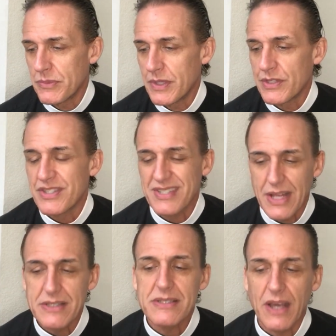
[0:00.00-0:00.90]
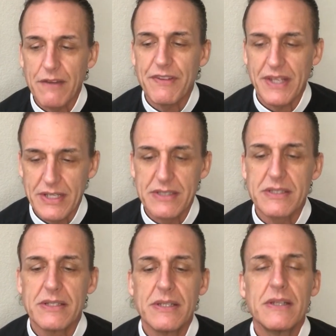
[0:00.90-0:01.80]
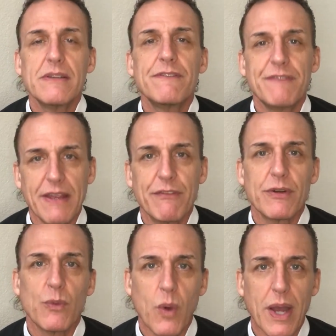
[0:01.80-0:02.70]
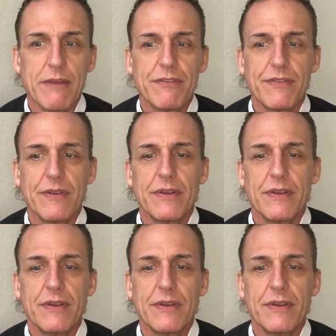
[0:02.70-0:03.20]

the sons of his favorite wife.